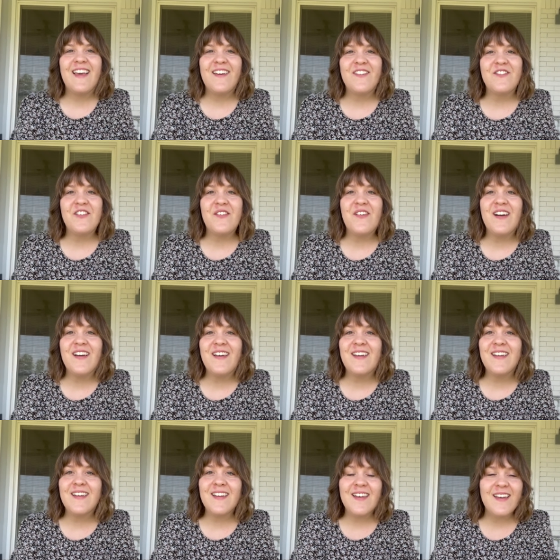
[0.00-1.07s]

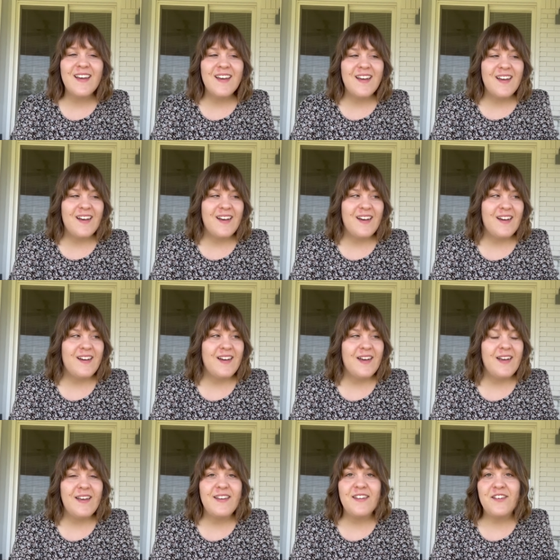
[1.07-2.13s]
everyone.
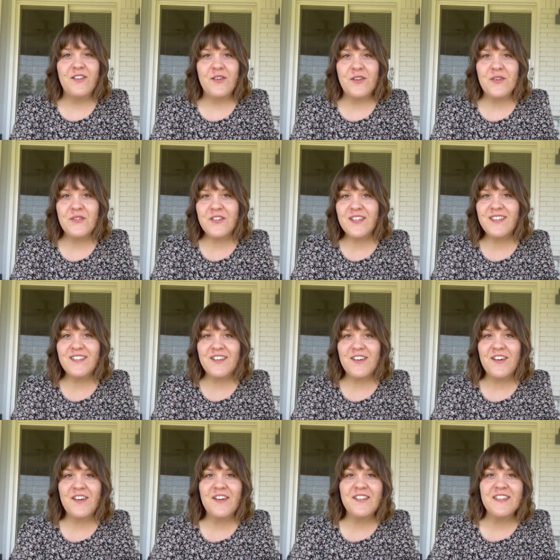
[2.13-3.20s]
I know you just
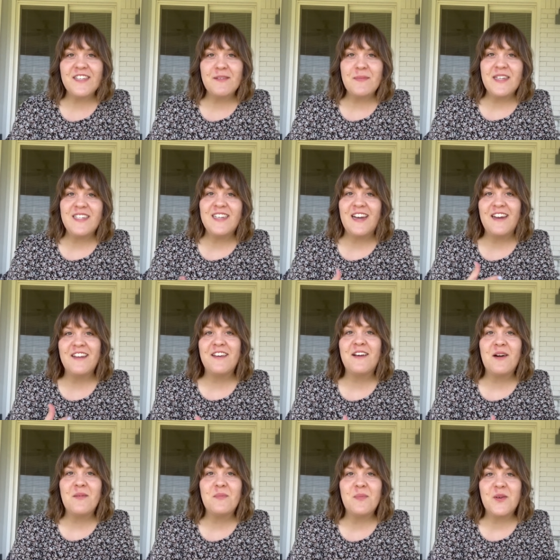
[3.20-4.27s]
saw like me tidying
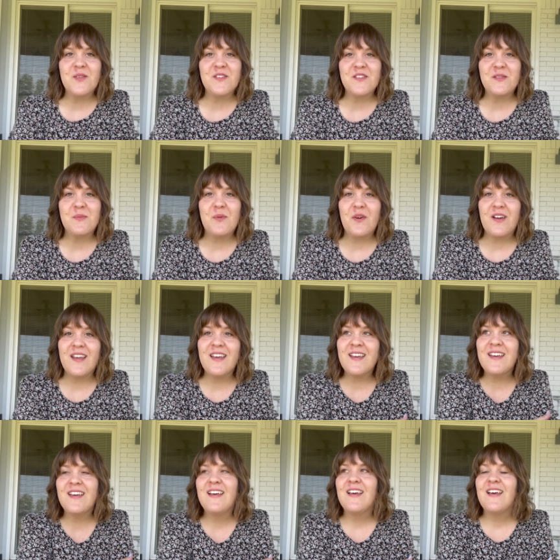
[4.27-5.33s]
up most of the
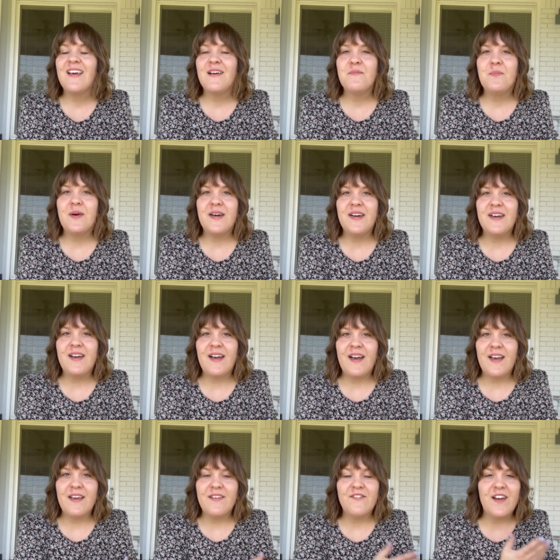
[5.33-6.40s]
morning, but
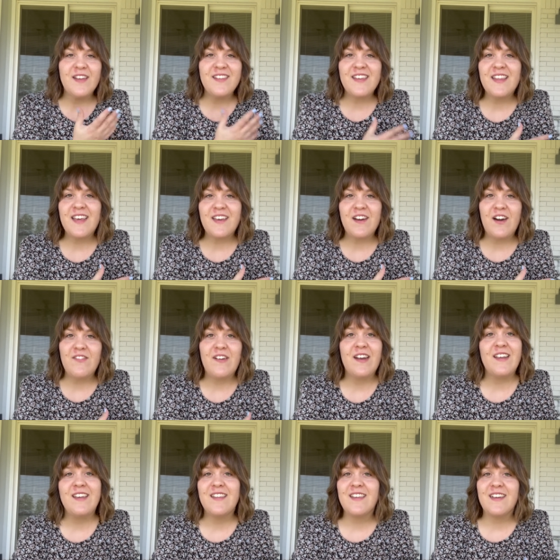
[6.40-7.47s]
I finally like got
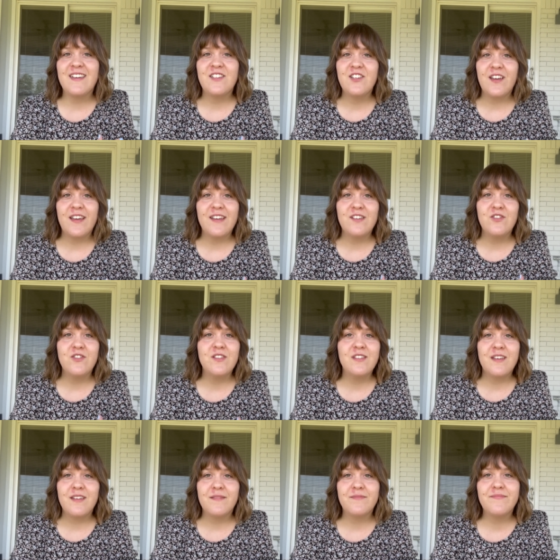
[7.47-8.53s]
ready, like I changed,
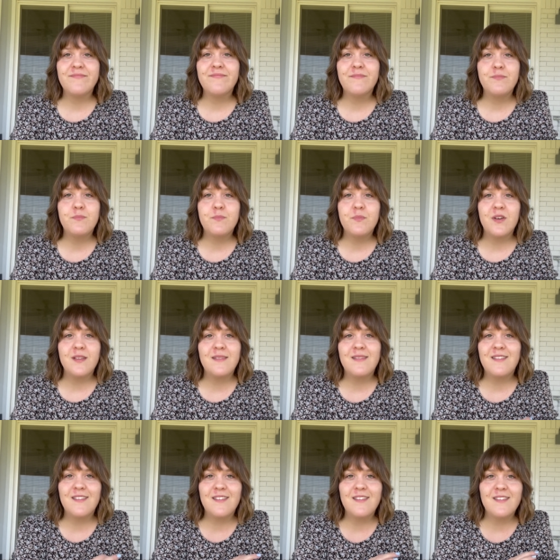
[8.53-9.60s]
I put
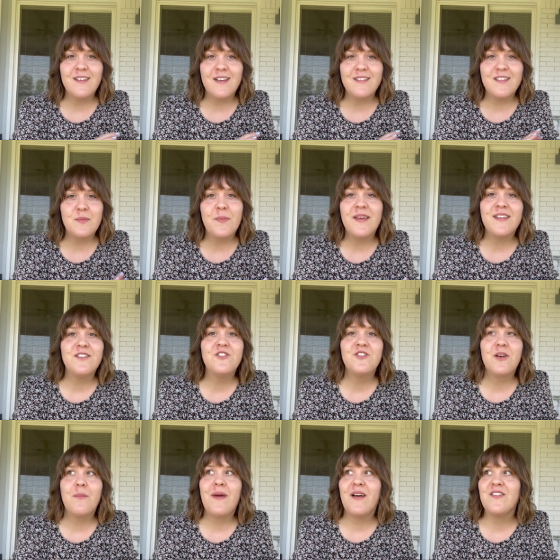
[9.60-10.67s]
a
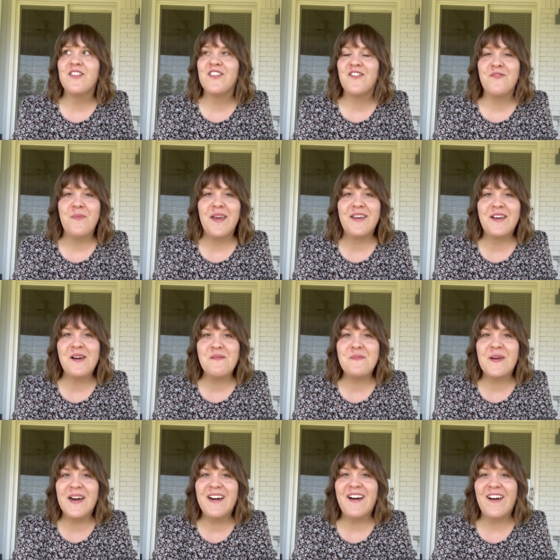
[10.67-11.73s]
smidge amount of
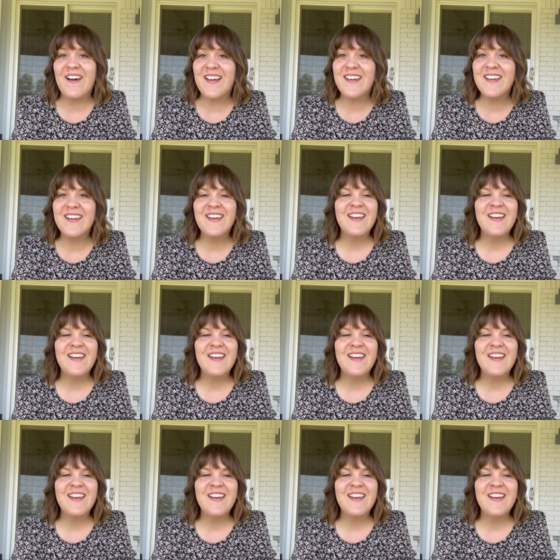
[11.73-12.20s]
makeup on,